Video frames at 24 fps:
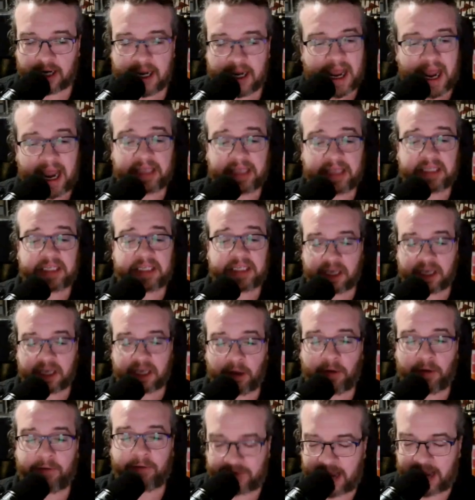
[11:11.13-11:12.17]
and
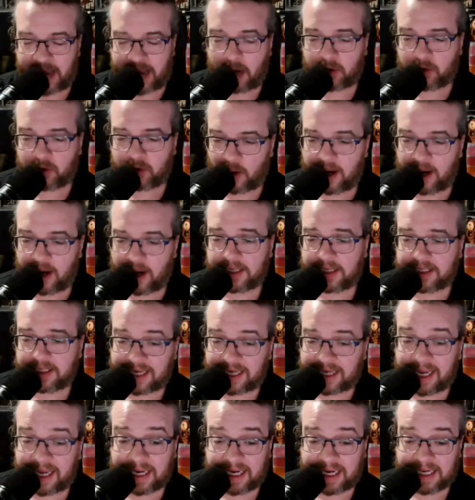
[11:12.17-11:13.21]
still found a way to
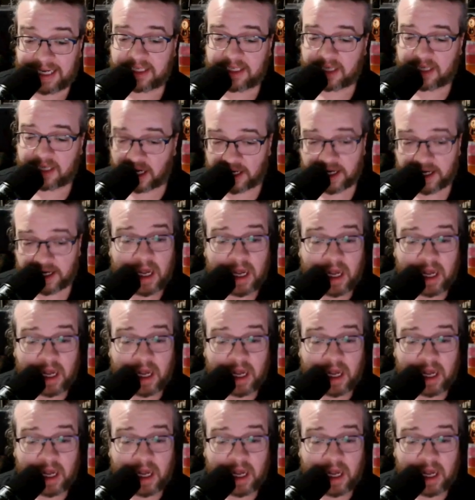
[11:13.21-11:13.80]
get it done.